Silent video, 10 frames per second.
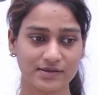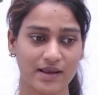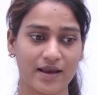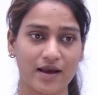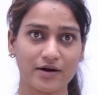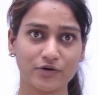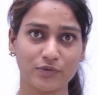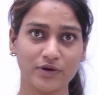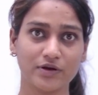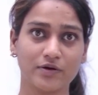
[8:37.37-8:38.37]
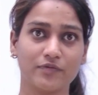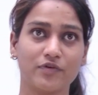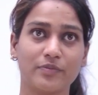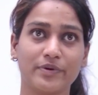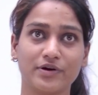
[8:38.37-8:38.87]
are doing for
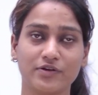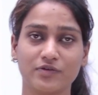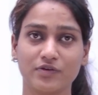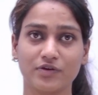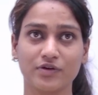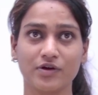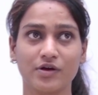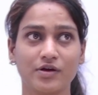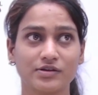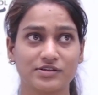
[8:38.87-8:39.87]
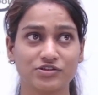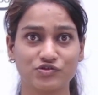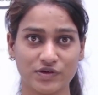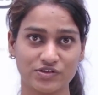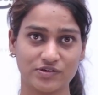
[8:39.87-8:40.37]
a particular
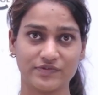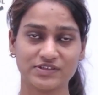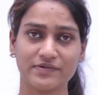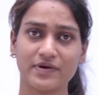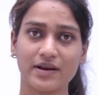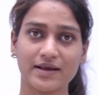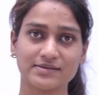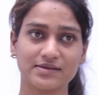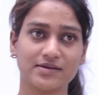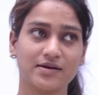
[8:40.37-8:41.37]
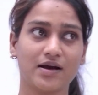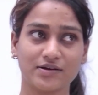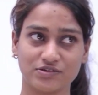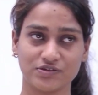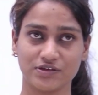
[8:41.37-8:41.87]
situation which have arisen in a
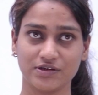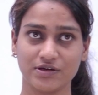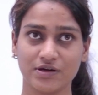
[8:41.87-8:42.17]
country,